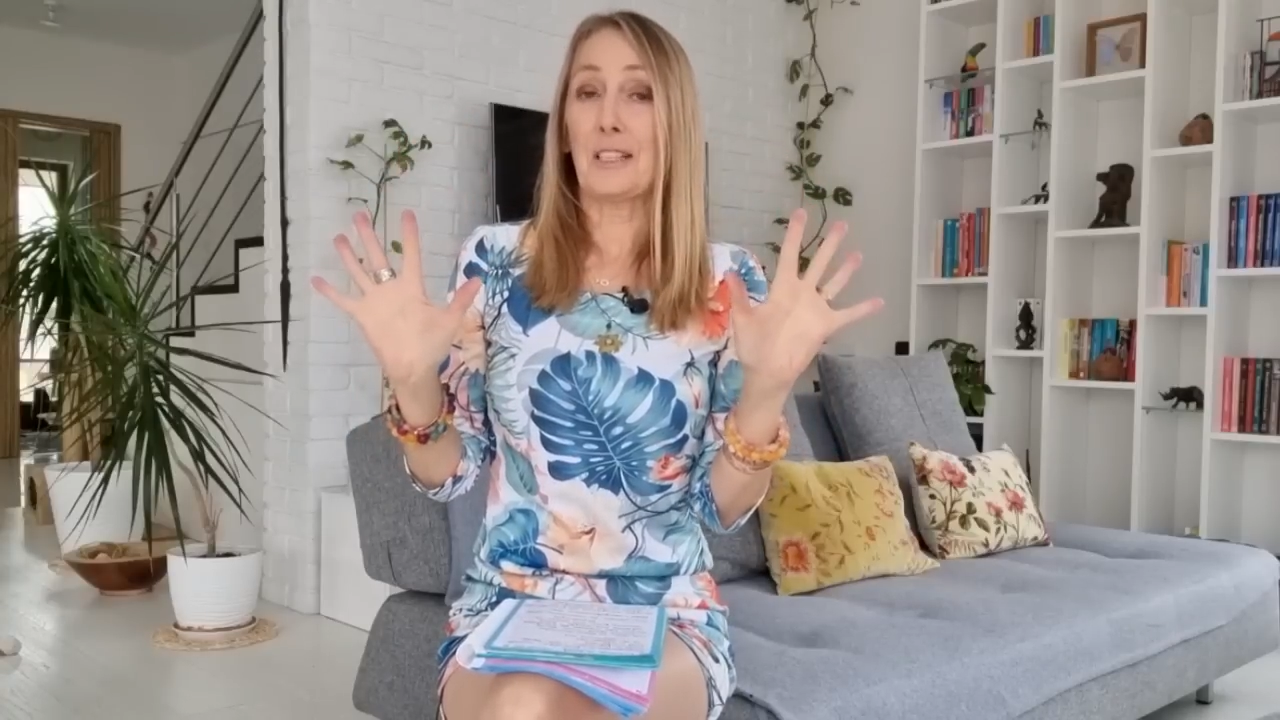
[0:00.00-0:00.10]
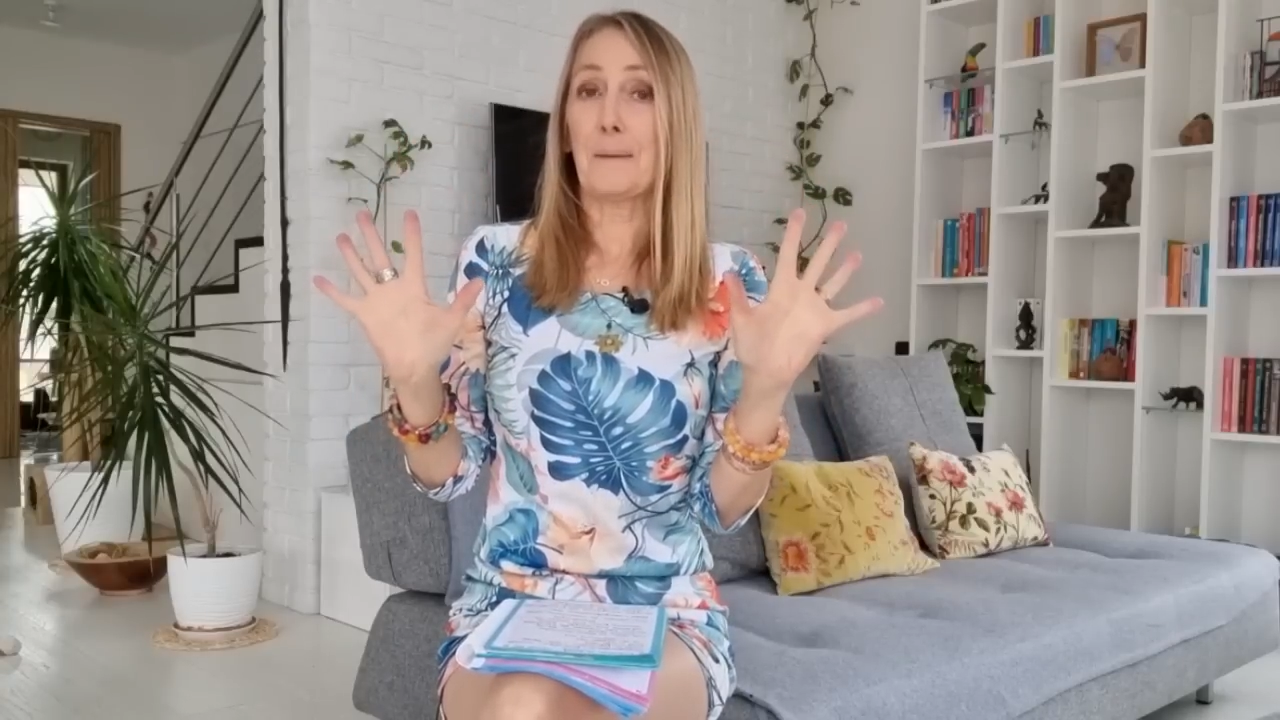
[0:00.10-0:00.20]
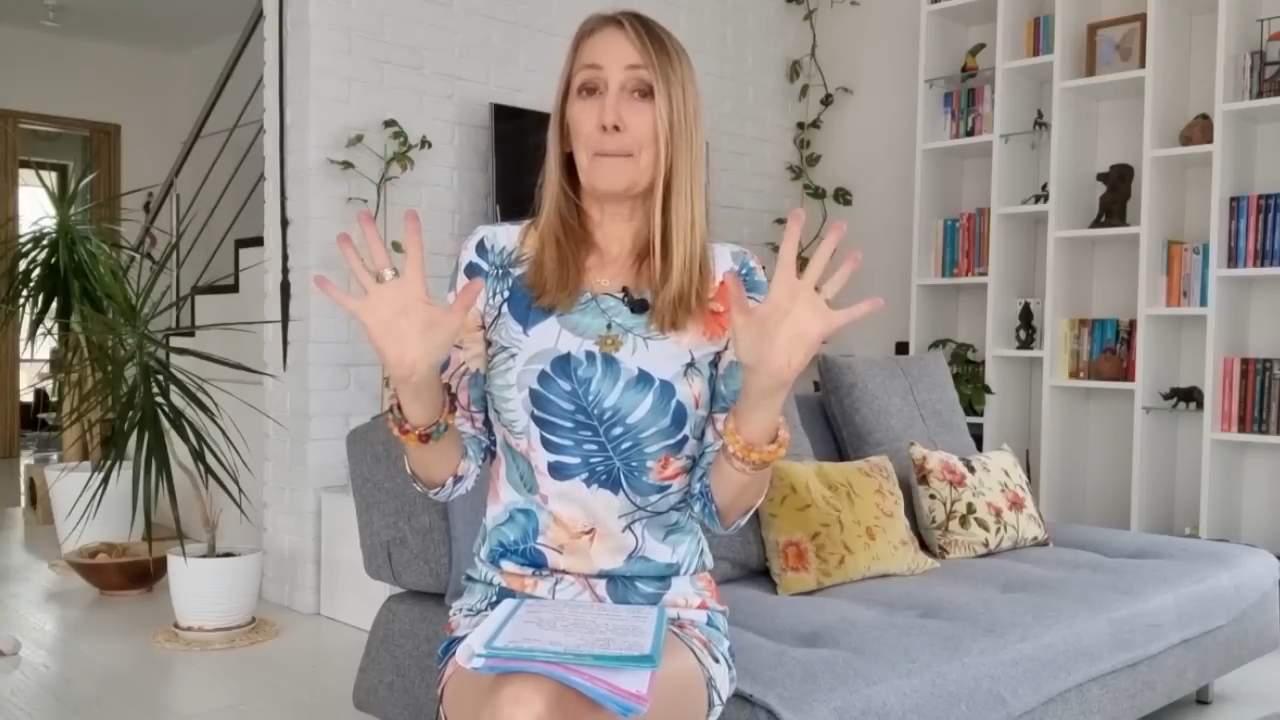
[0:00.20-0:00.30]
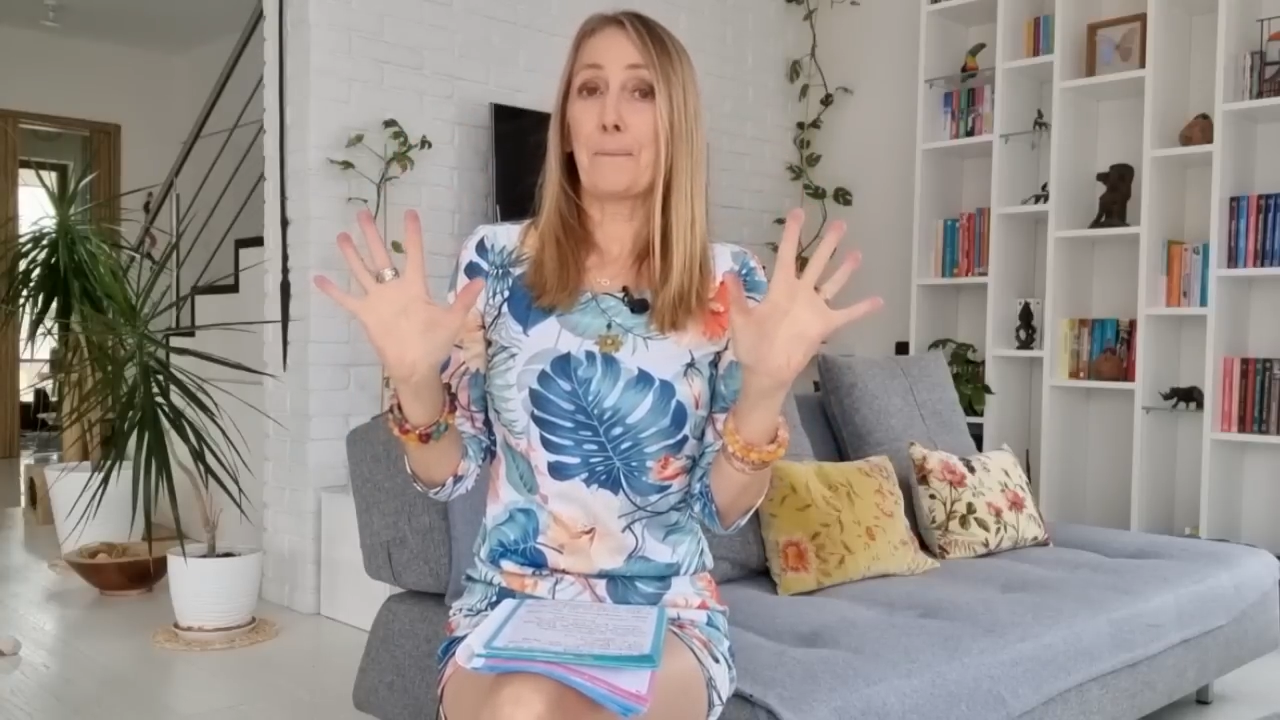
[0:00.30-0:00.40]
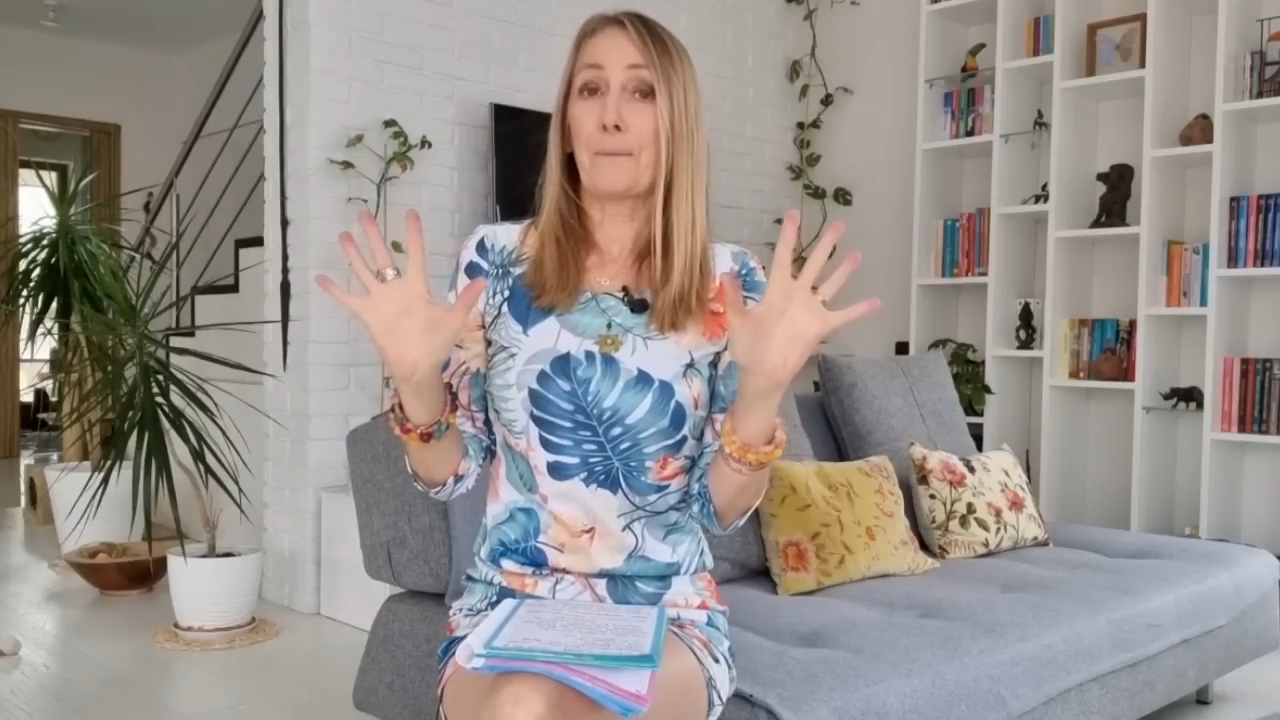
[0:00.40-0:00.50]
in
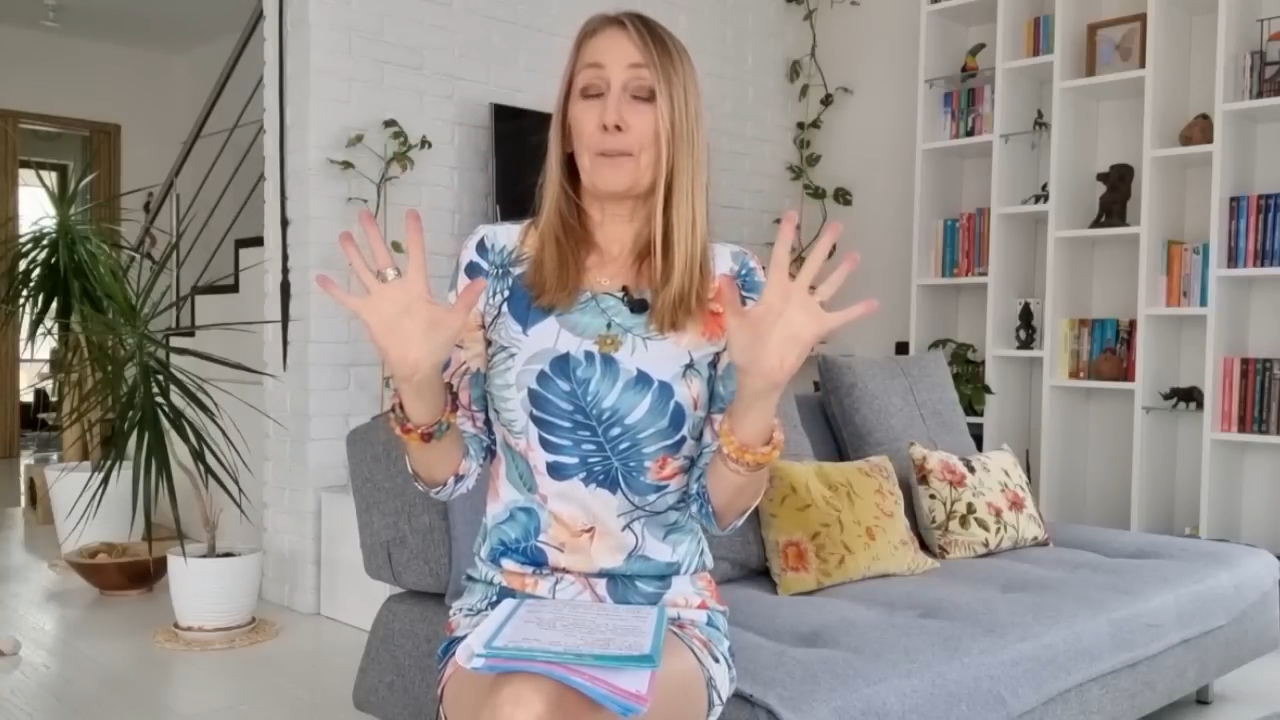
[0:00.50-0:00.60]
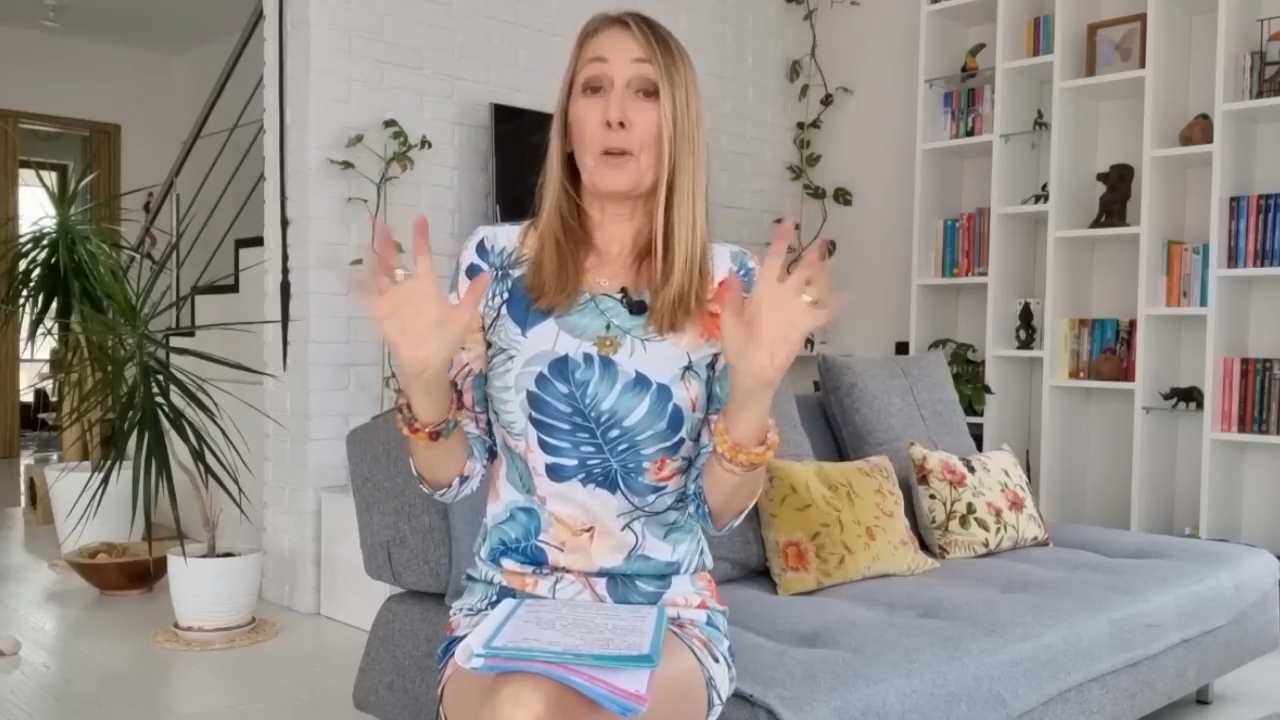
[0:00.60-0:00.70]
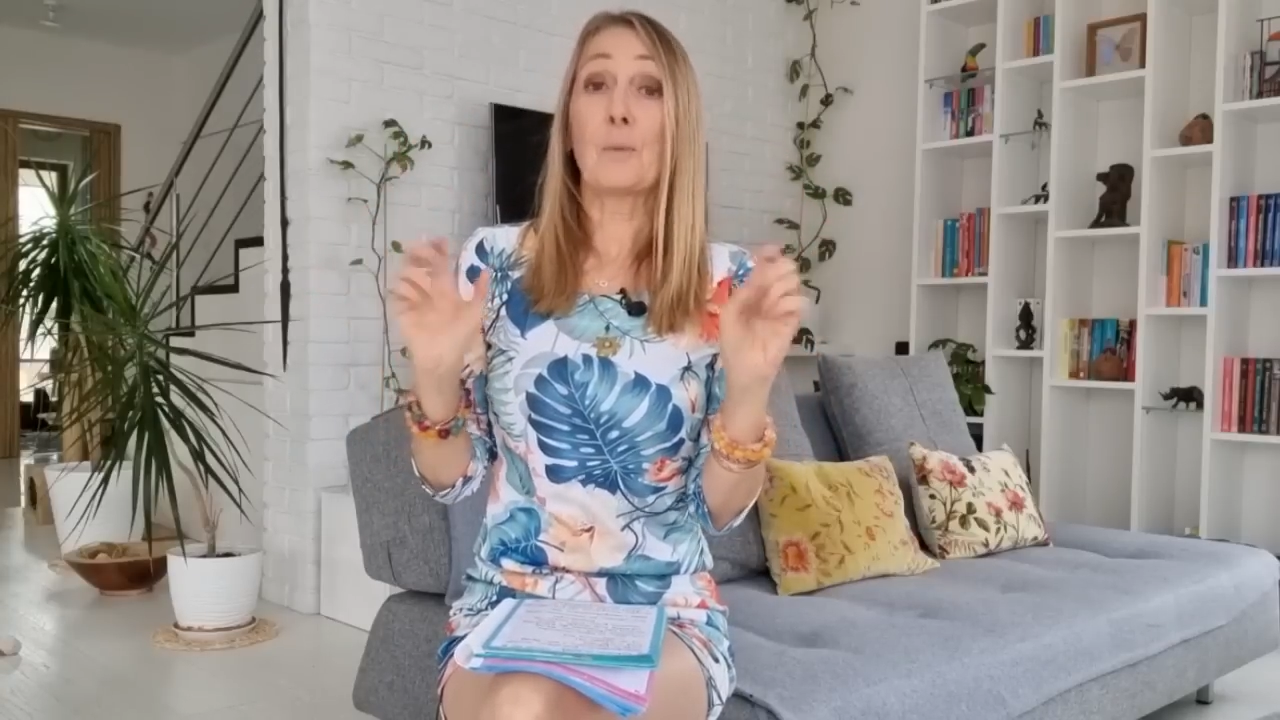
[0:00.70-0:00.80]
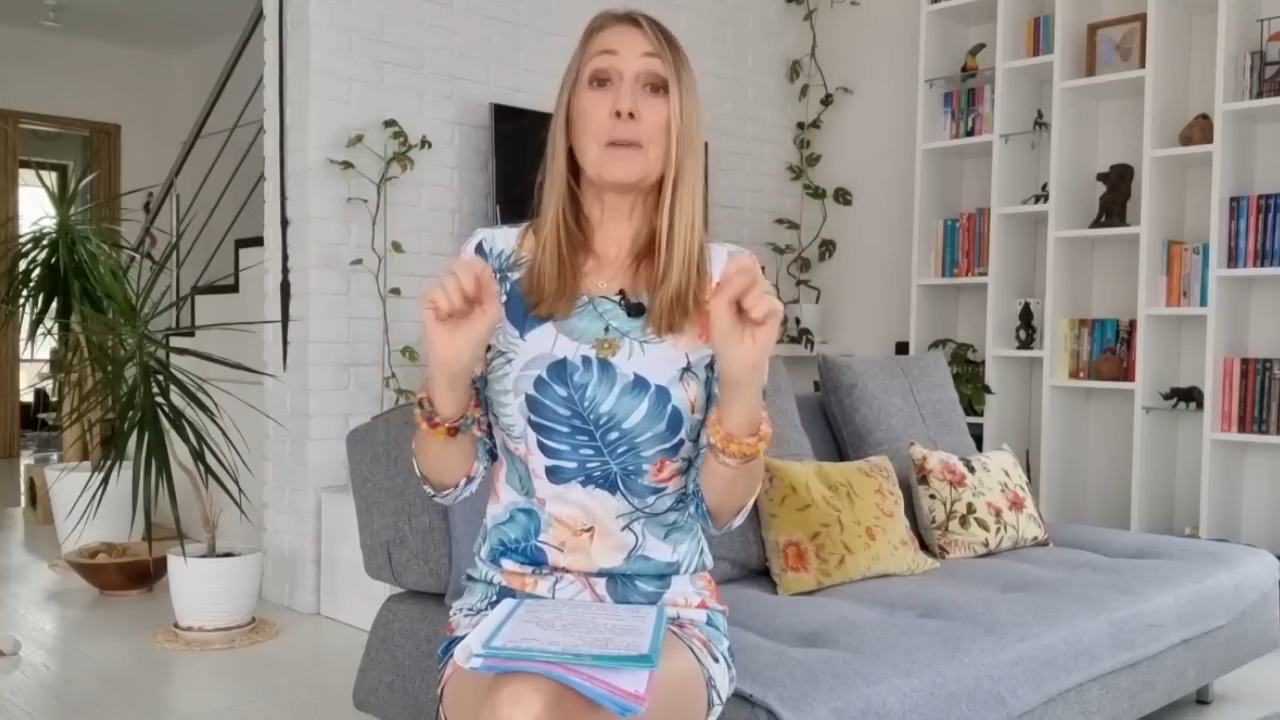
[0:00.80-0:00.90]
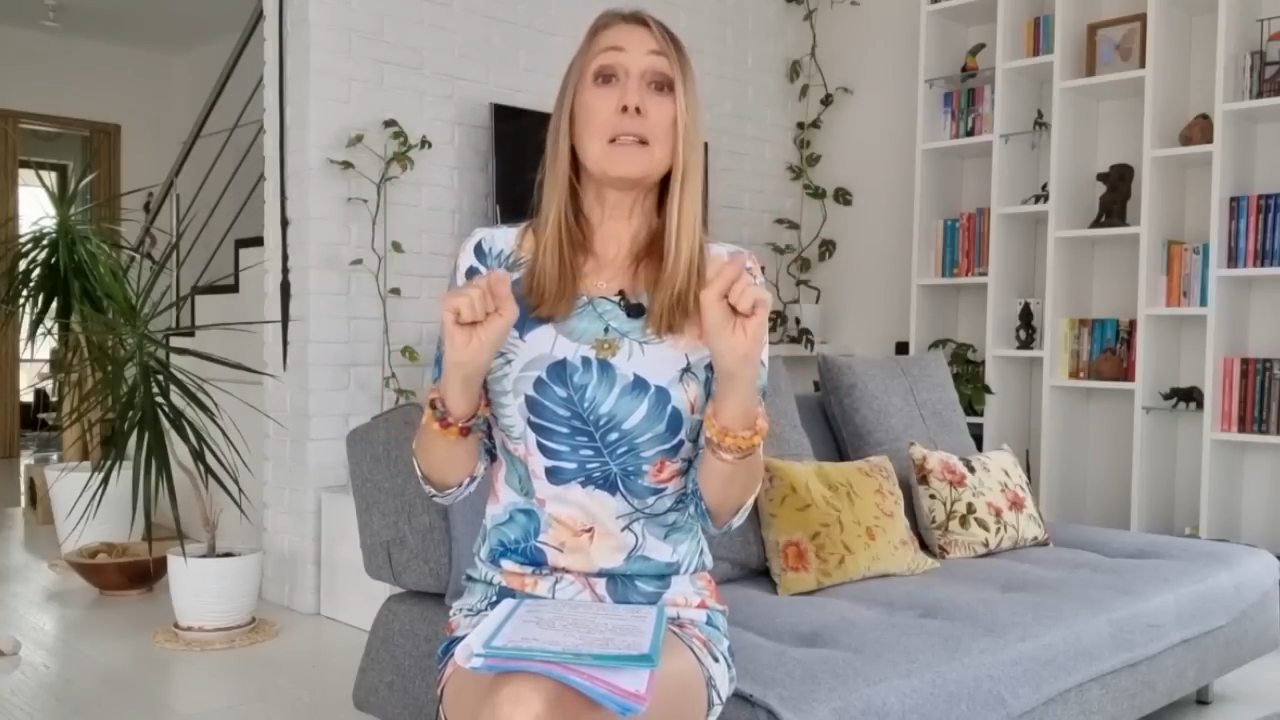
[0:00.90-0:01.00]
the
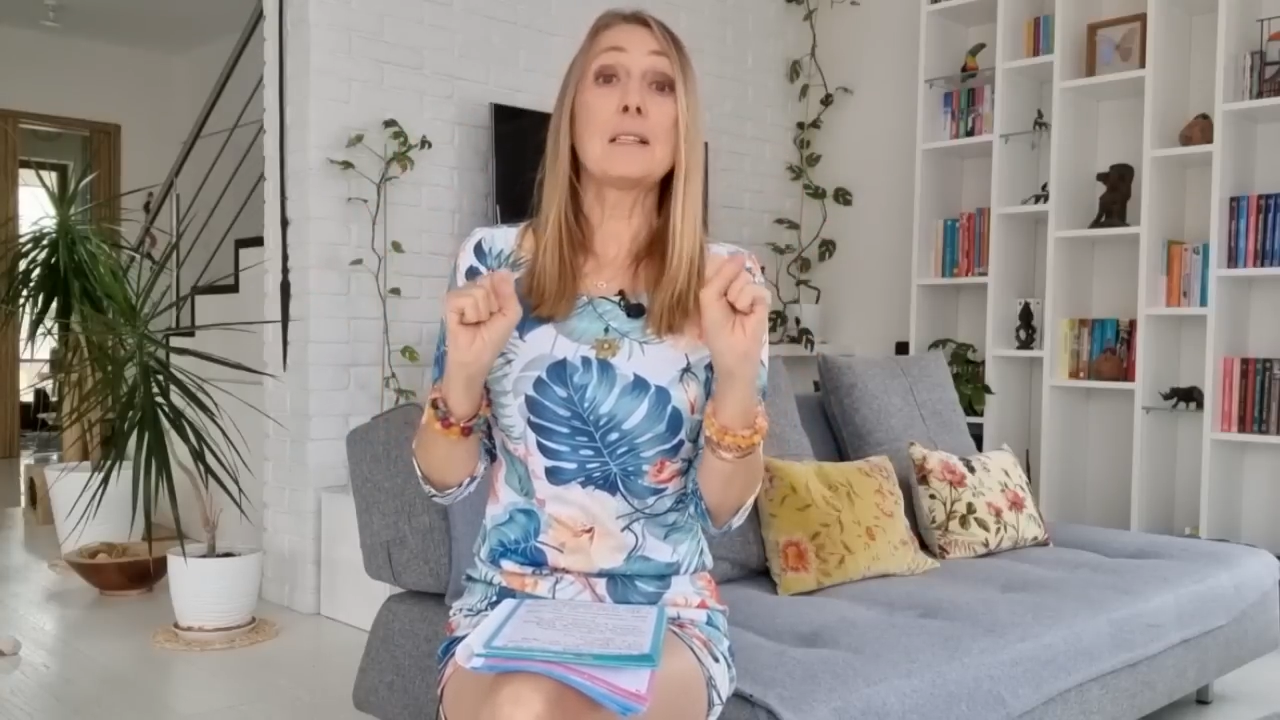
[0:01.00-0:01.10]
brain,